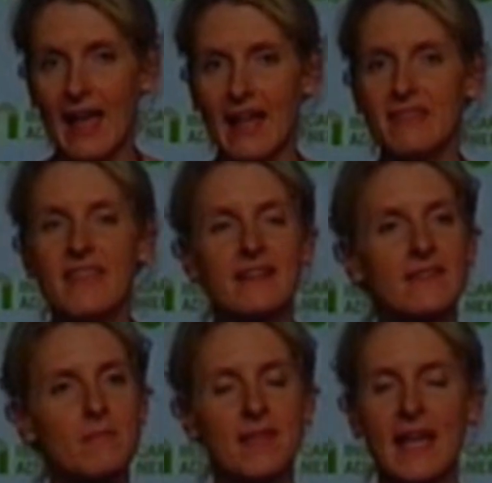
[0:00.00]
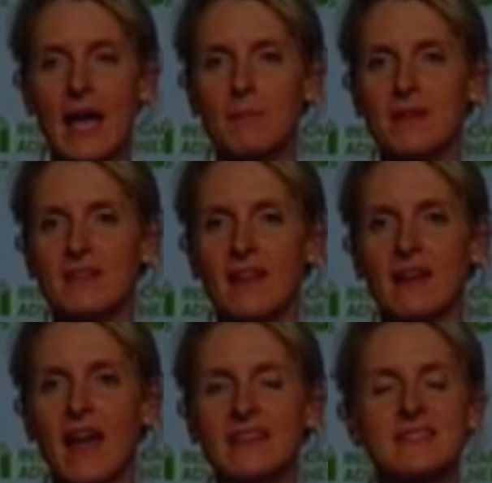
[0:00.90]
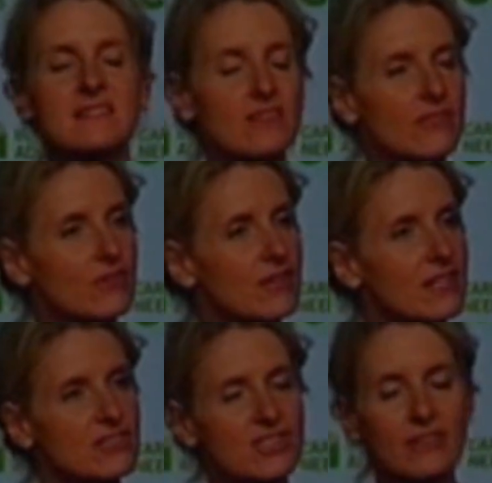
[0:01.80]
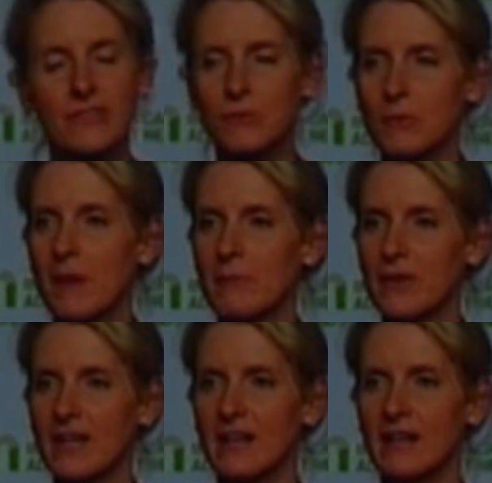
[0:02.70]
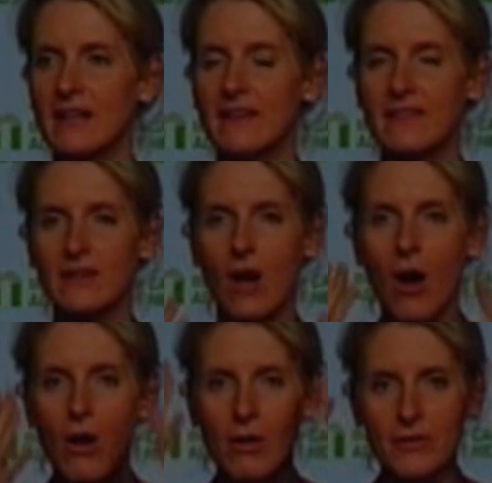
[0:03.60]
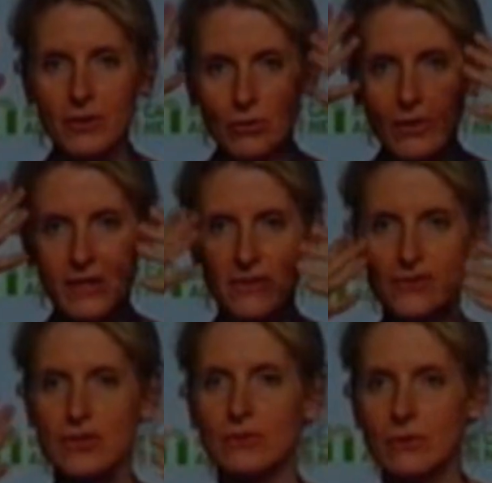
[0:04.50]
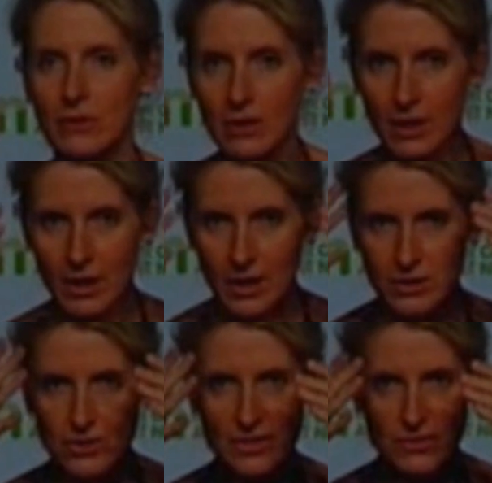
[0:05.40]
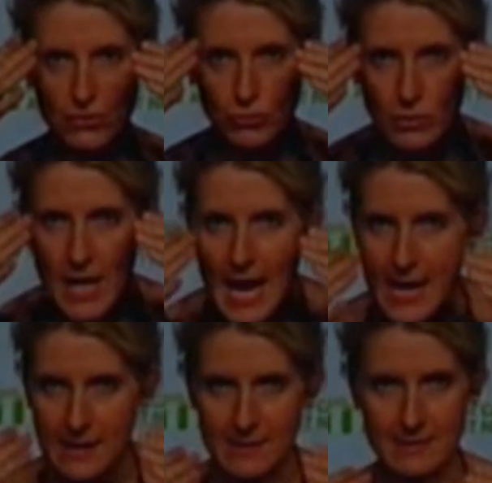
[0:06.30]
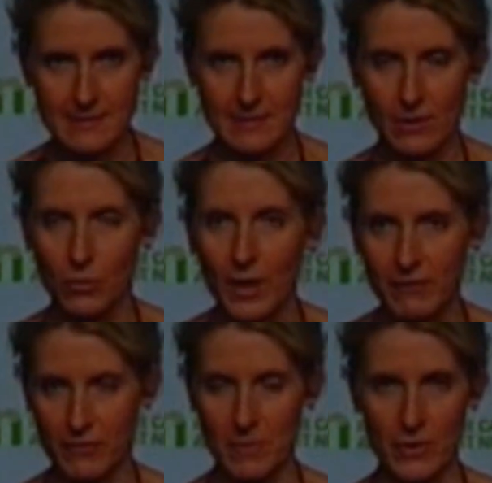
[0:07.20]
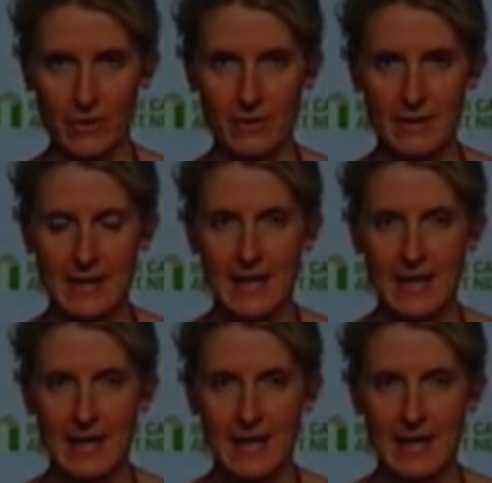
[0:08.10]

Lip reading: And then something happened, and I still sort of get chills remembering it. All the crazytude just drained away from her.